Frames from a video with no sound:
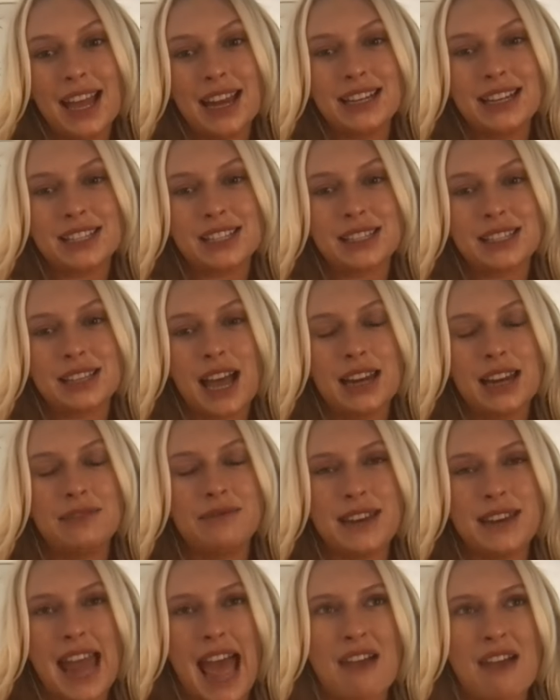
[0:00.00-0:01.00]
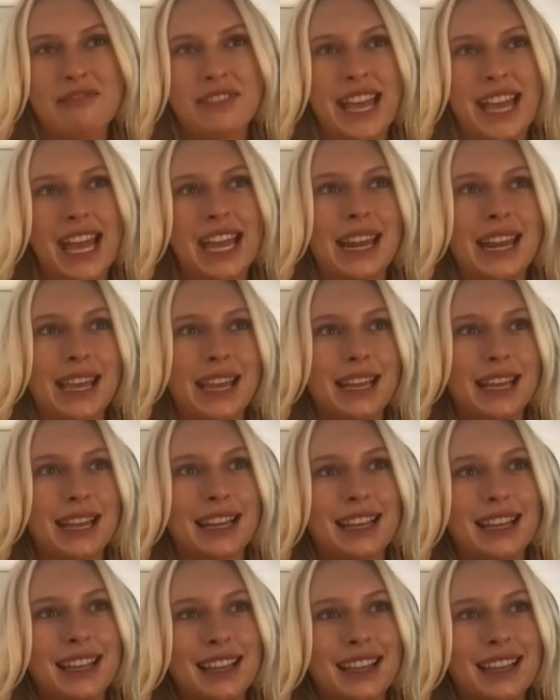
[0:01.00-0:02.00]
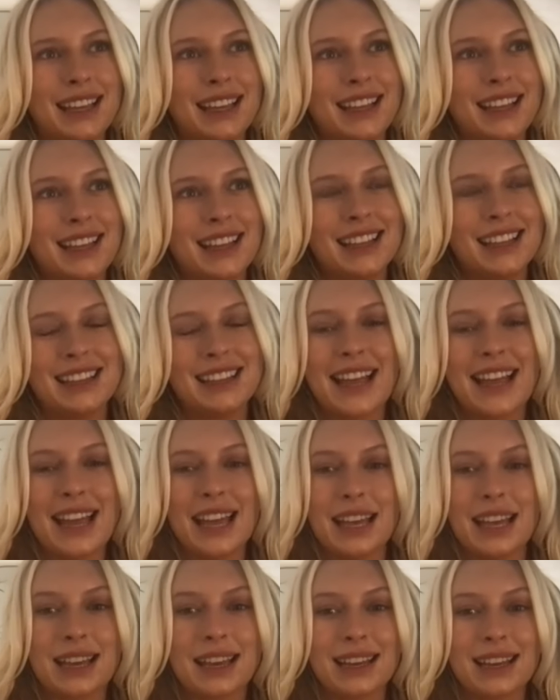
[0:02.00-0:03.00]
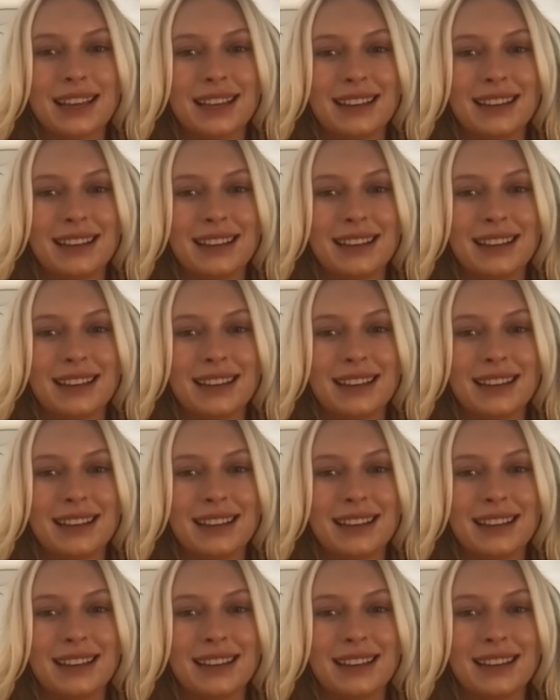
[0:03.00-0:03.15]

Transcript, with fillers: And he's just kind of navigating like